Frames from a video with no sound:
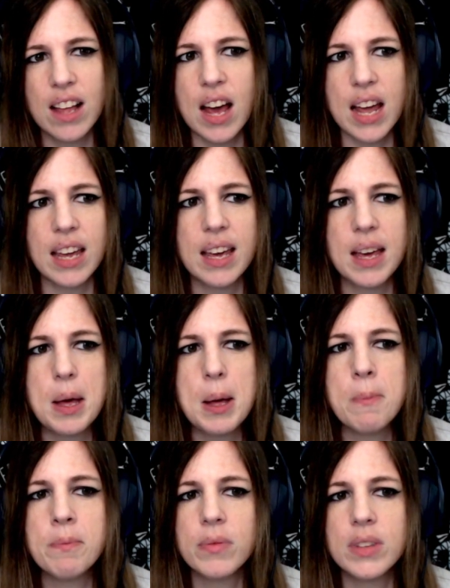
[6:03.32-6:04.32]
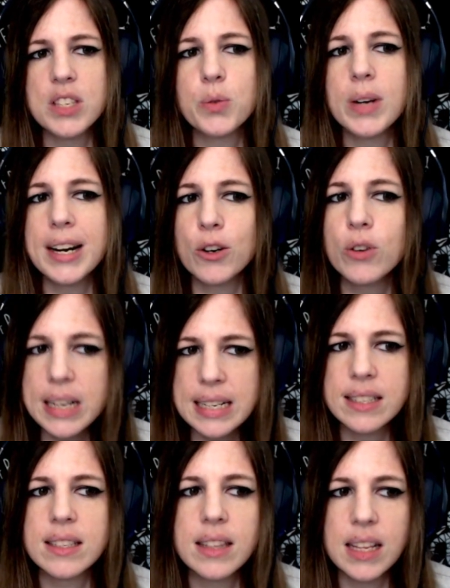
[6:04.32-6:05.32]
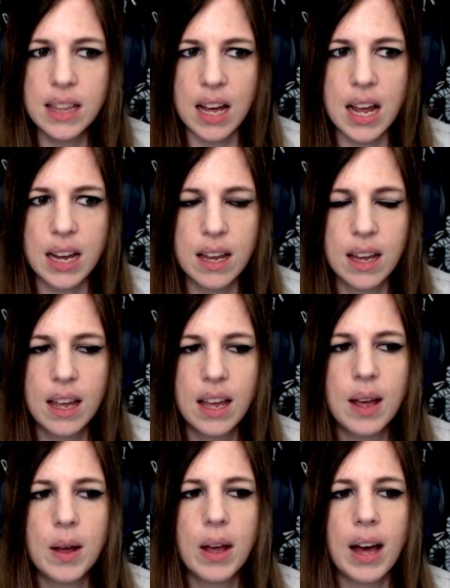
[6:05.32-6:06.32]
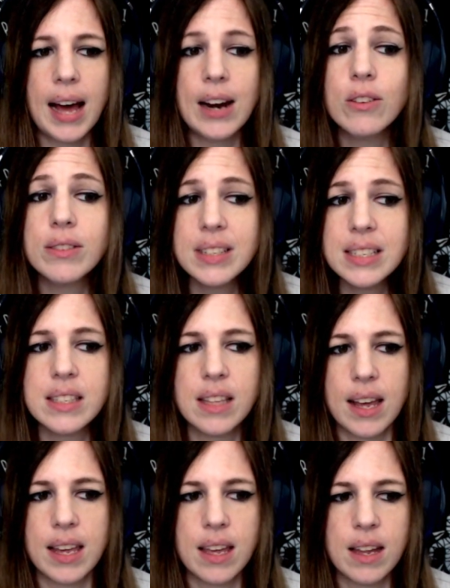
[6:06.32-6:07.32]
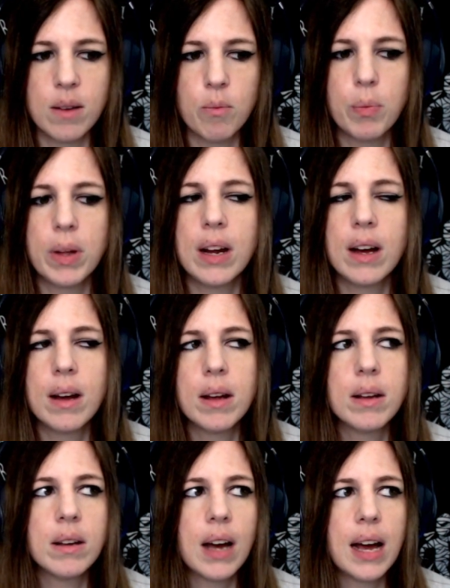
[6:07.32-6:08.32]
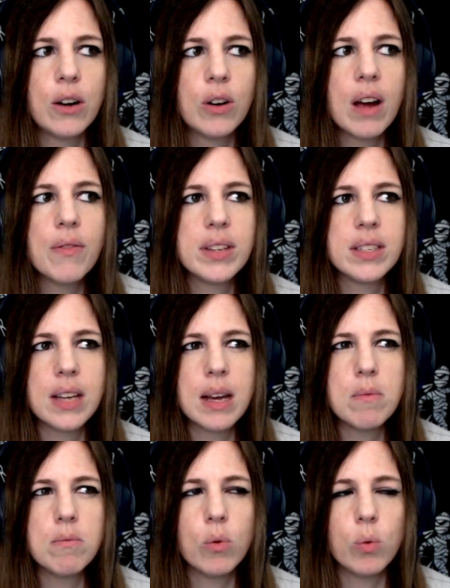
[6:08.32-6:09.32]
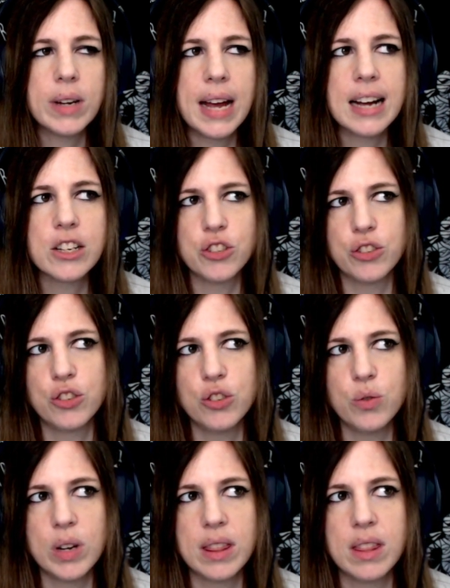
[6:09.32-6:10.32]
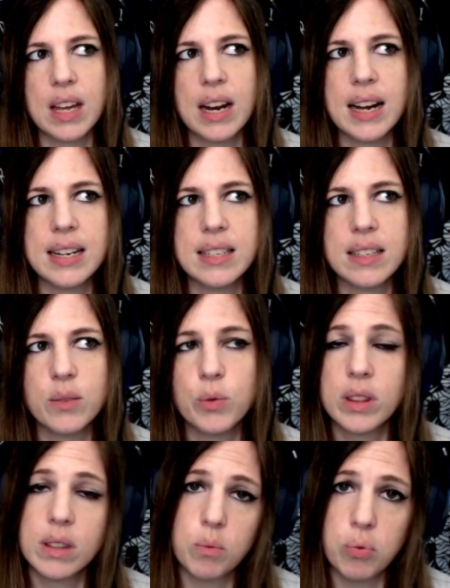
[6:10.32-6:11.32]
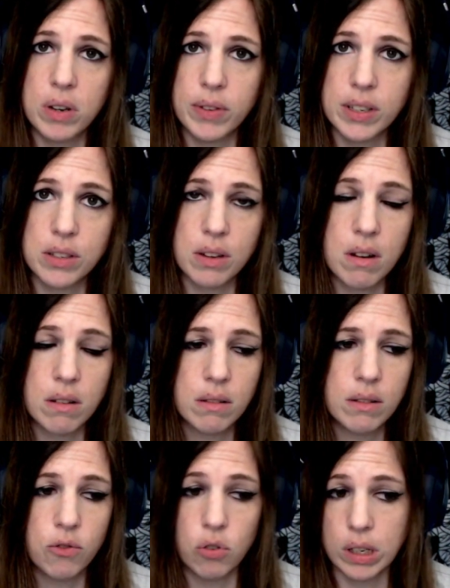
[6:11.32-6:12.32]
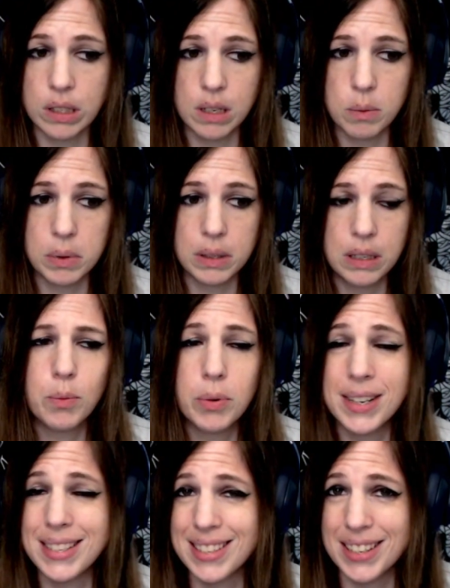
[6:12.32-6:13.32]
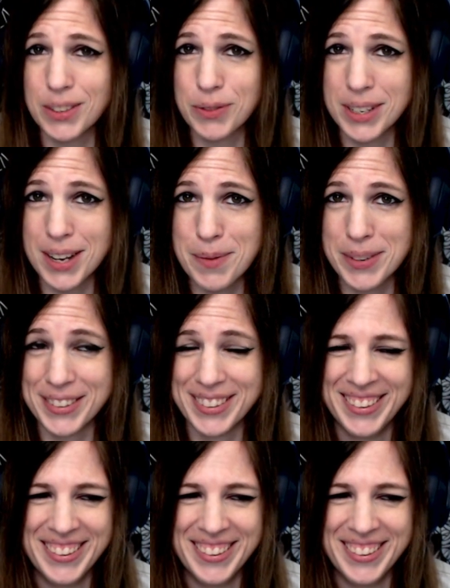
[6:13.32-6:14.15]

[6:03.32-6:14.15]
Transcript: like. This one I don't instantly like. I don't dislike it, but I I don't have the same reaction to it that I did with the previous song, for example. But he sounds phenomenal.